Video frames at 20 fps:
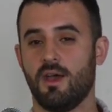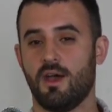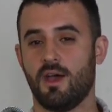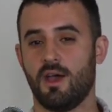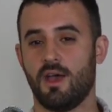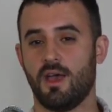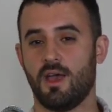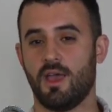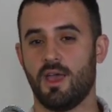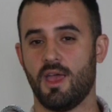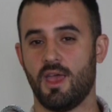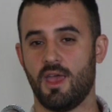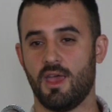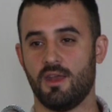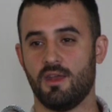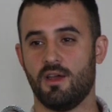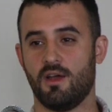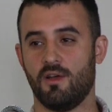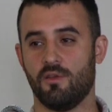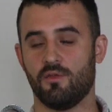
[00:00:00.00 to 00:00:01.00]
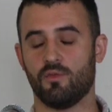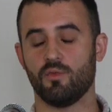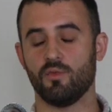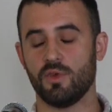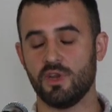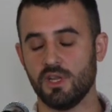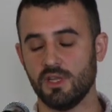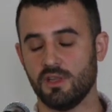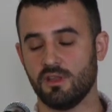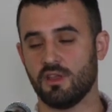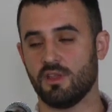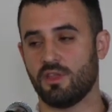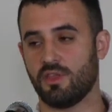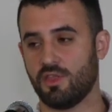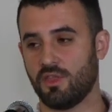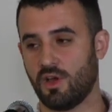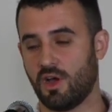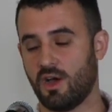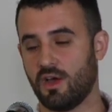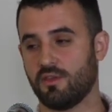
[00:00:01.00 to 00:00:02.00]
uh, and of really
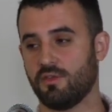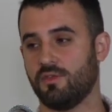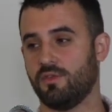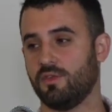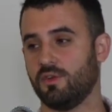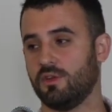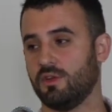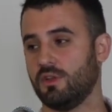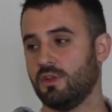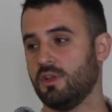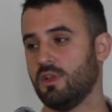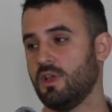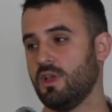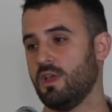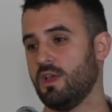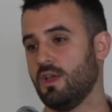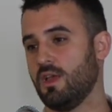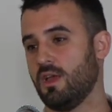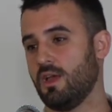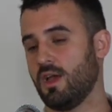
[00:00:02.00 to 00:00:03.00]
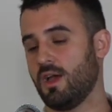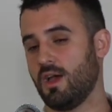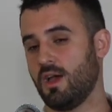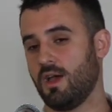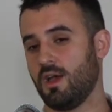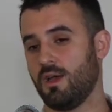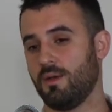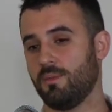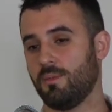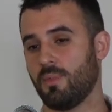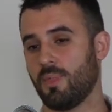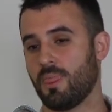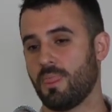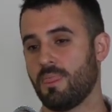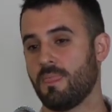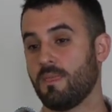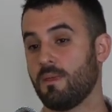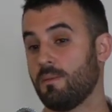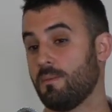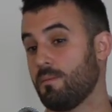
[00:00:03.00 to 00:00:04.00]
thoughtful, um,
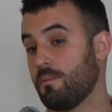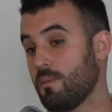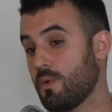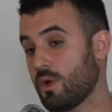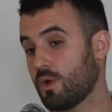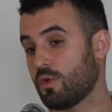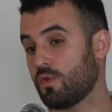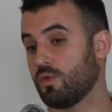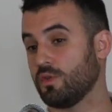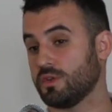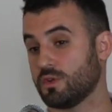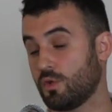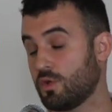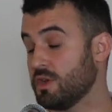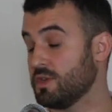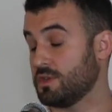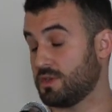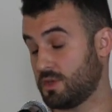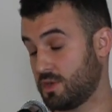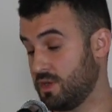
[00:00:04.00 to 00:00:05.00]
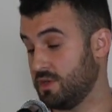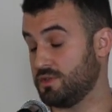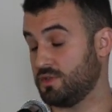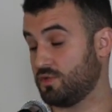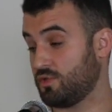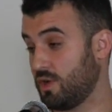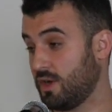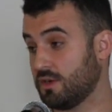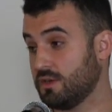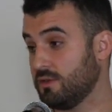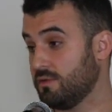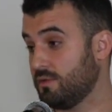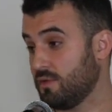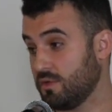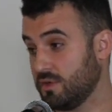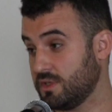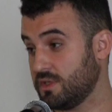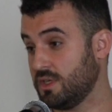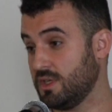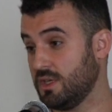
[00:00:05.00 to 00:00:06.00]
con constructive
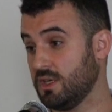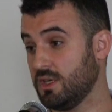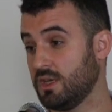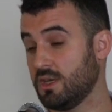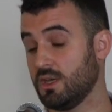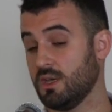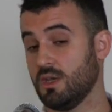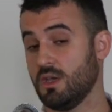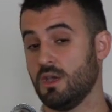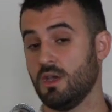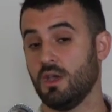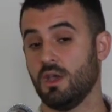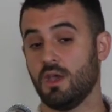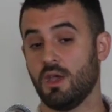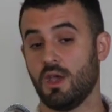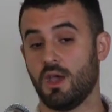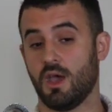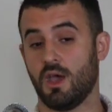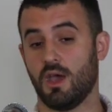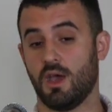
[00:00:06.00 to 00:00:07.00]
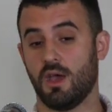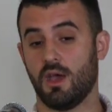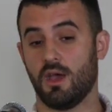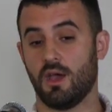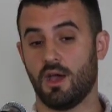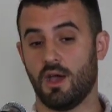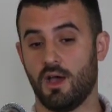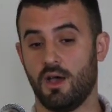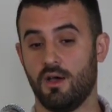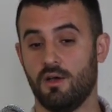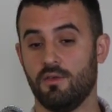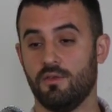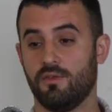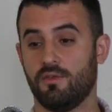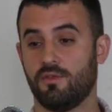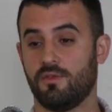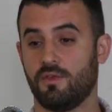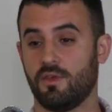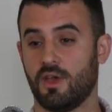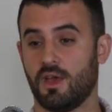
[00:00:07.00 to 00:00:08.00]
critique uh, of,
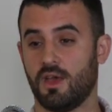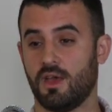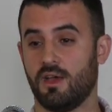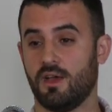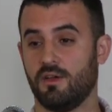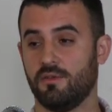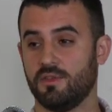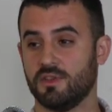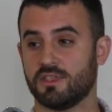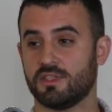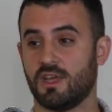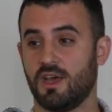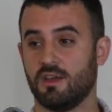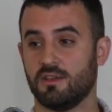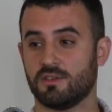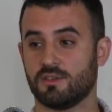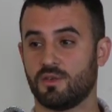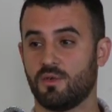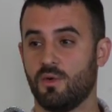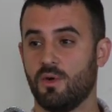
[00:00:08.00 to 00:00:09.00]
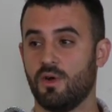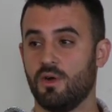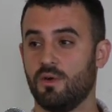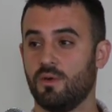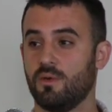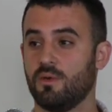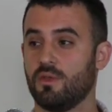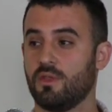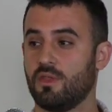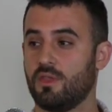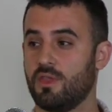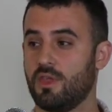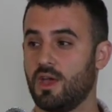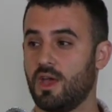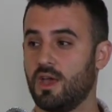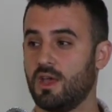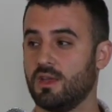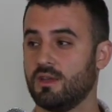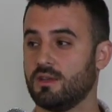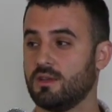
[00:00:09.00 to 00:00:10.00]
uh, of the status quo
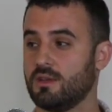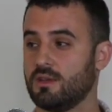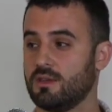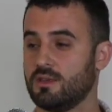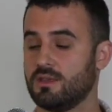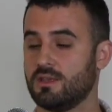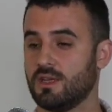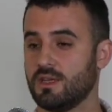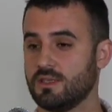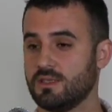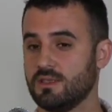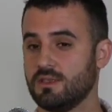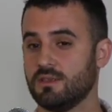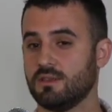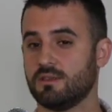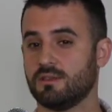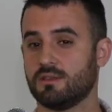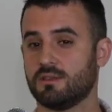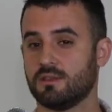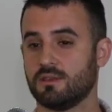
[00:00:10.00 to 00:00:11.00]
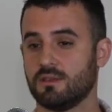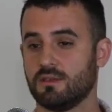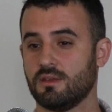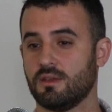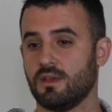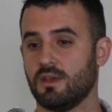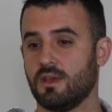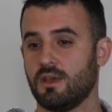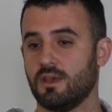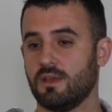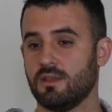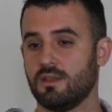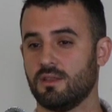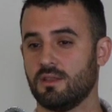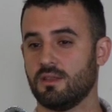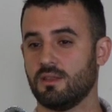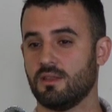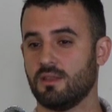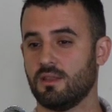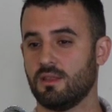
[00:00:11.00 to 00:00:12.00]
that doesn't, uh,
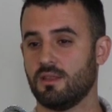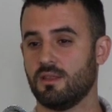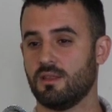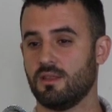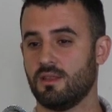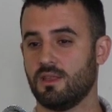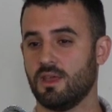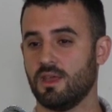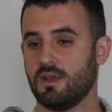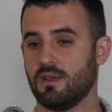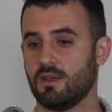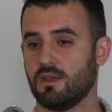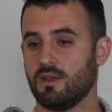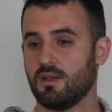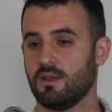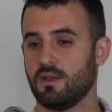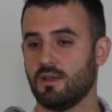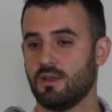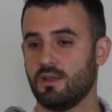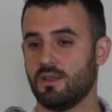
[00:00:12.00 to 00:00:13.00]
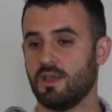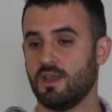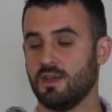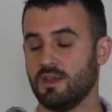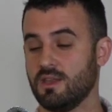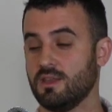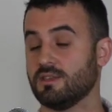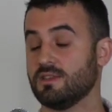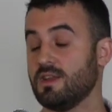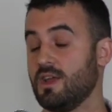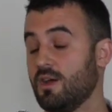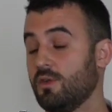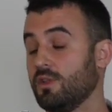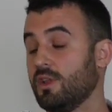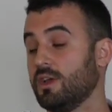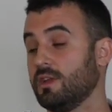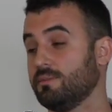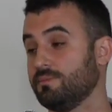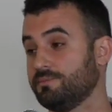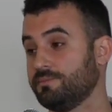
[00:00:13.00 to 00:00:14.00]
that, that needs an
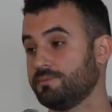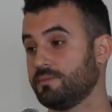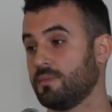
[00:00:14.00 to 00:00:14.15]
outlet.